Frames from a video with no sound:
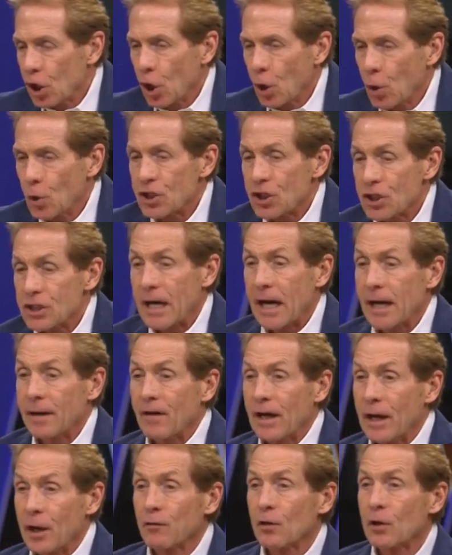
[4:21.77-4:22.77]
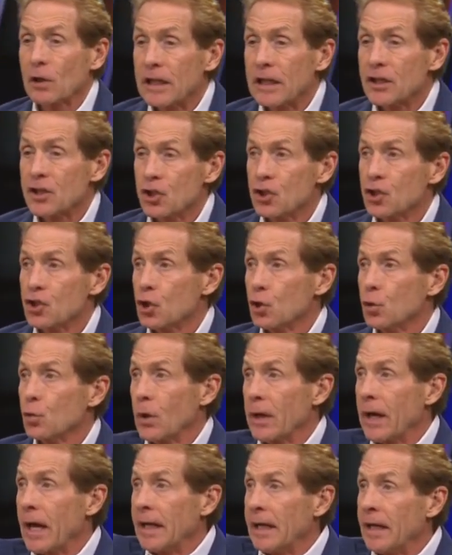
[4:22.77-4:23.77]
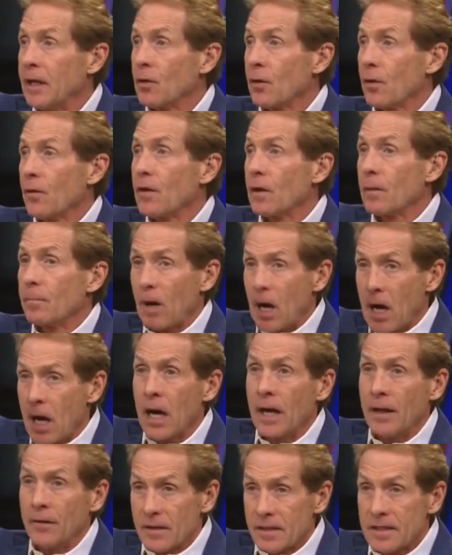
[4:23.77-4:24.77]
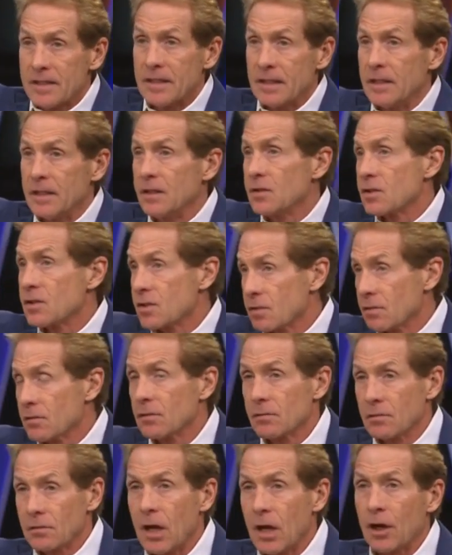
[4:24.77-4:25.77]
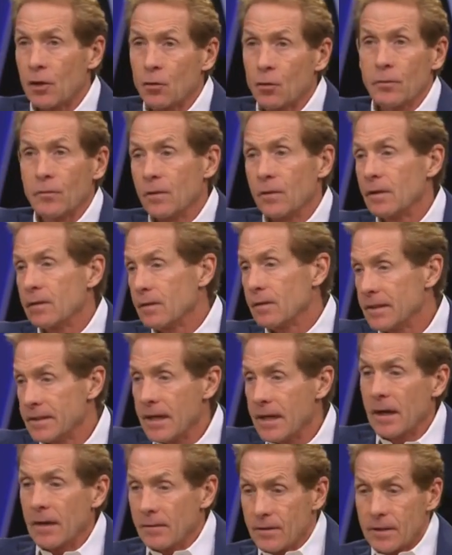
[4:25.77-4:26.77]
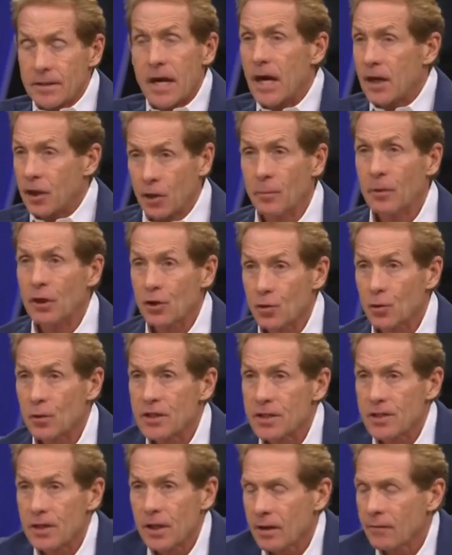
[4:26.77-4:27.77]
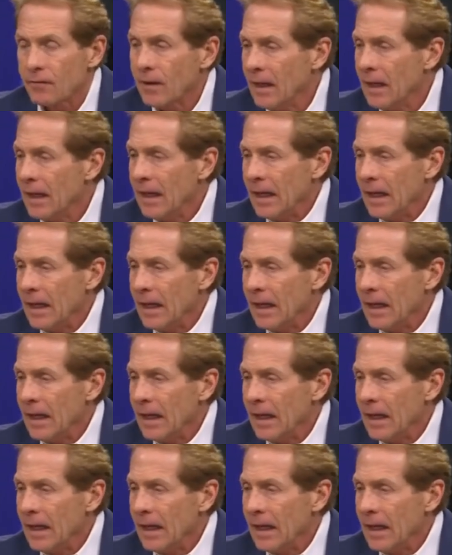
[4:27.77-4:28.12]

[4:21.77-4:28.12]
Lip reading: a coach as I've ever listened to when I hear the behind-the-scenes locker room, the documentary stuff.